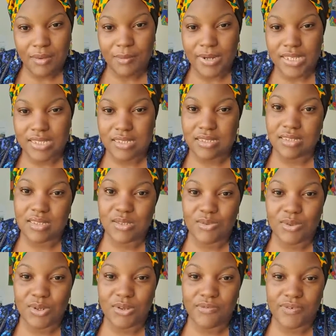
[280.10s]
blessings to
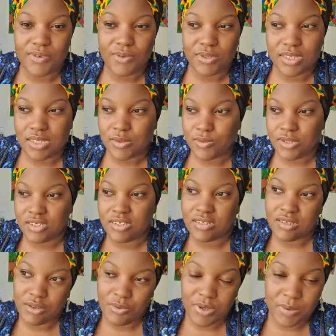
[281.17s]
all of you. This was
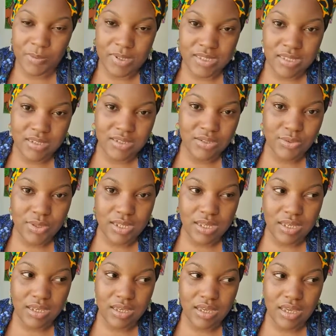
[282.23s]
just a quick message
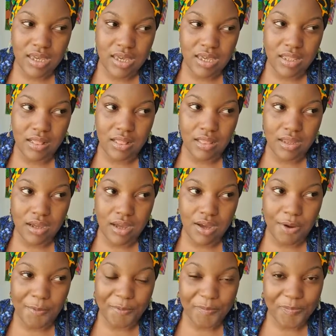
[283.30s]
today, and
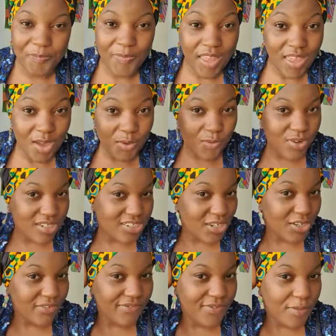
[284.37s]
watch
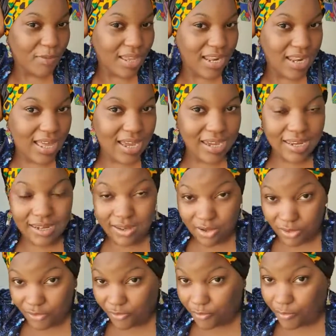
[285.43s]
out for my line
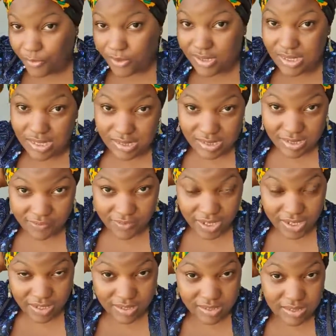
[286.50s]
of protective
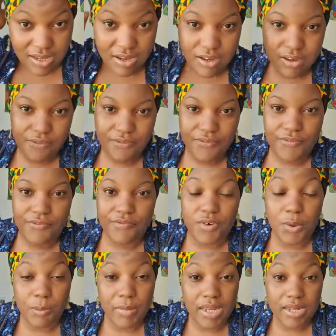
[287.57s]
headscarf
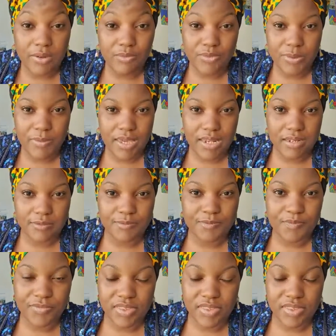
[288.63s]
for men and women.